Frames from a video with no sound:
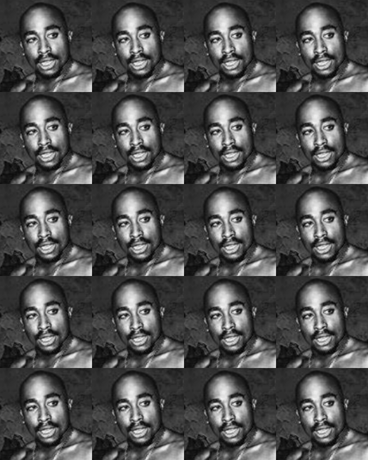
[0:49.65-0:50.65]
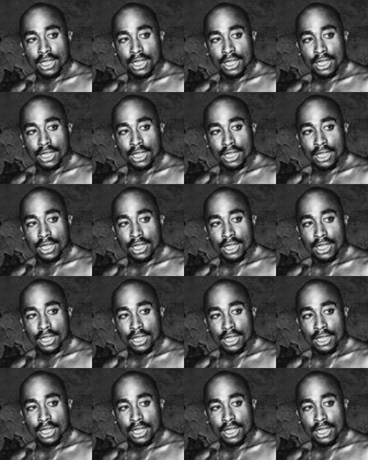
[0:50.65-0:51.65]

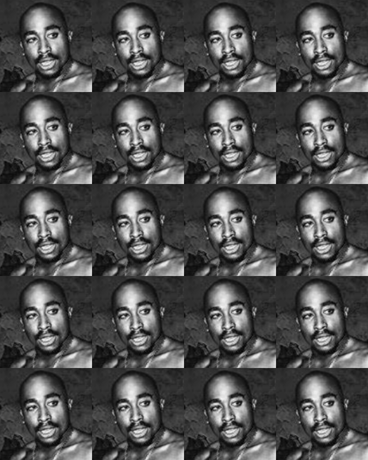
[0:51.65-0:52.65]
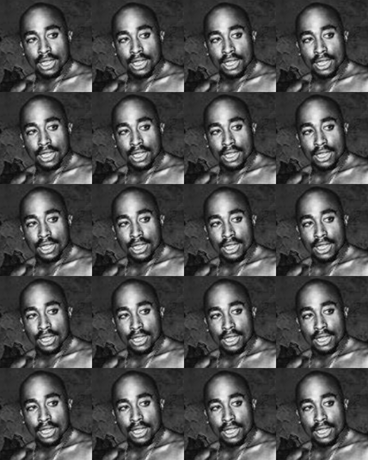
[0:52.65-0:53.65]

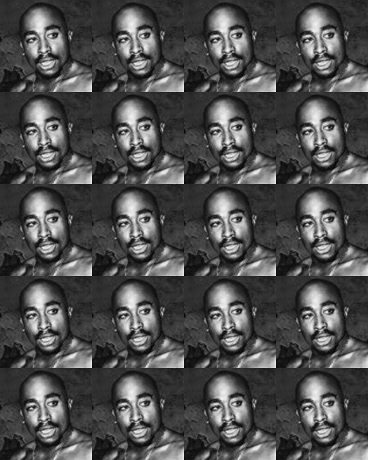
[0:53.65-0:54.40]
(no lip movement)